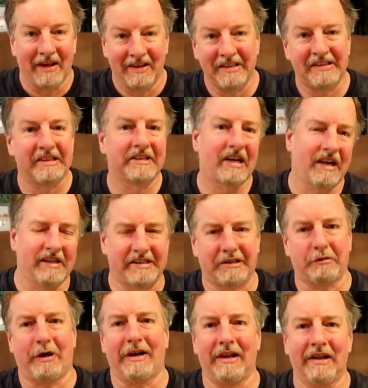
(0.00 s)
this is kind of
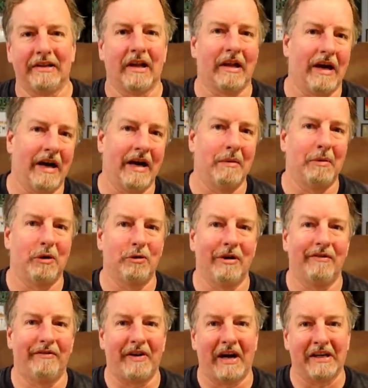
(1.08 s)
straddling the line
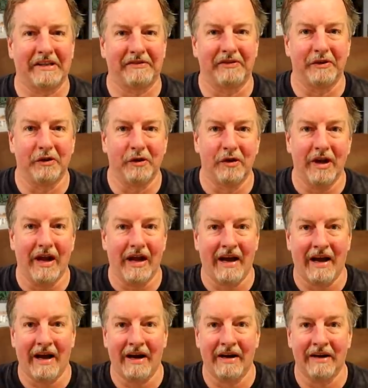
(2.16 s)
between fast food
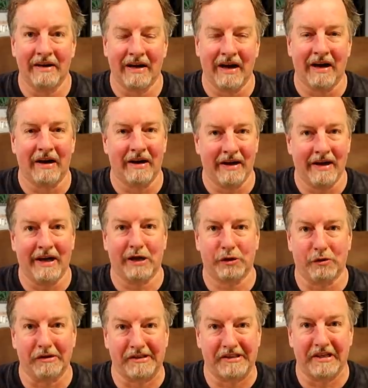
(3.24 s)
and uh, an
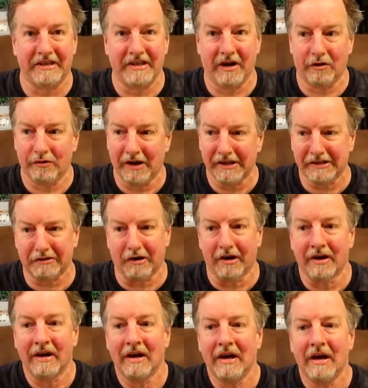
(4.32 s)
actual sit-down restaurant.
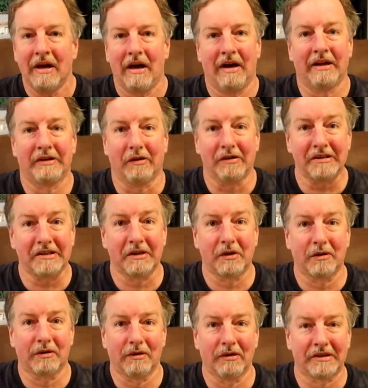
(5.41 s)
It's
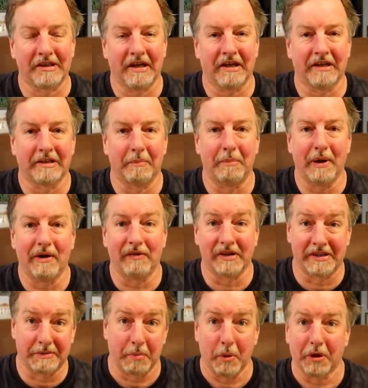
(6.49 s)
also looks like it's a bit of a
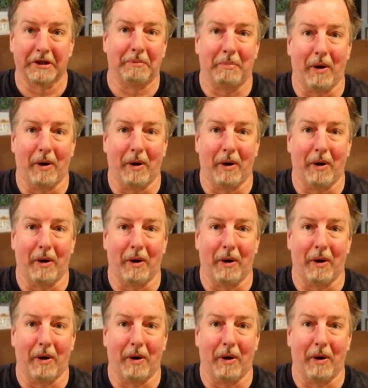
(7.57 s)
sports